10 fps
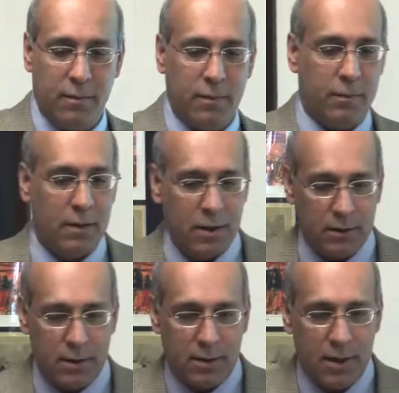uh, uh,
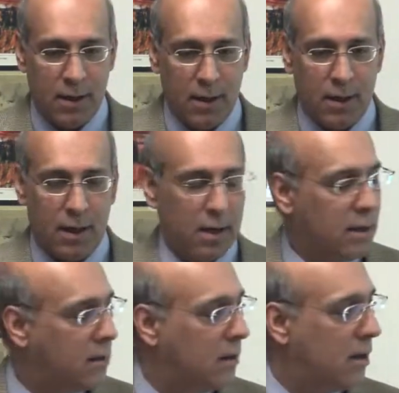just,
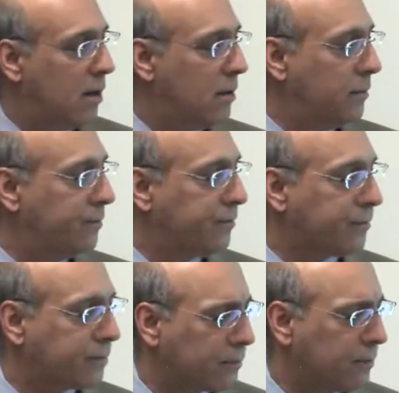uh, um,
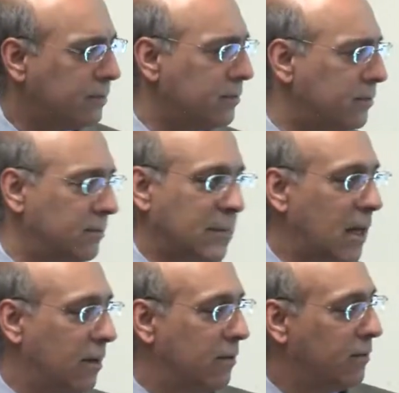I
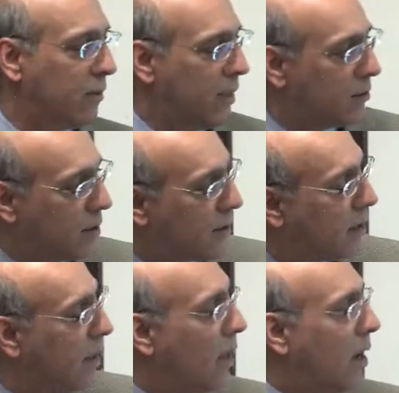don't know, for interest.
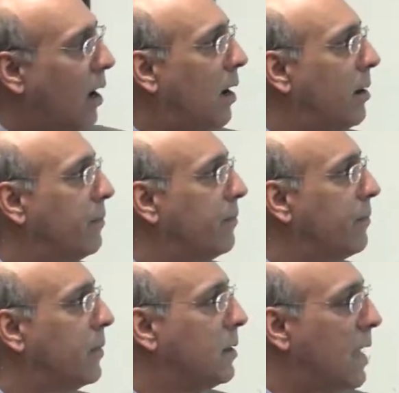Um,
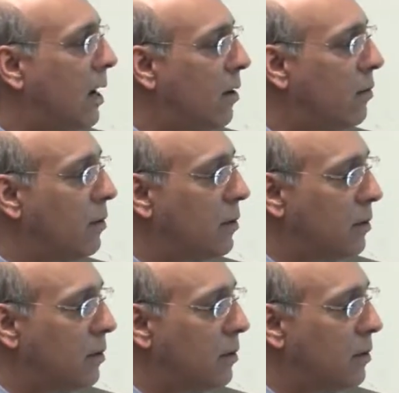now,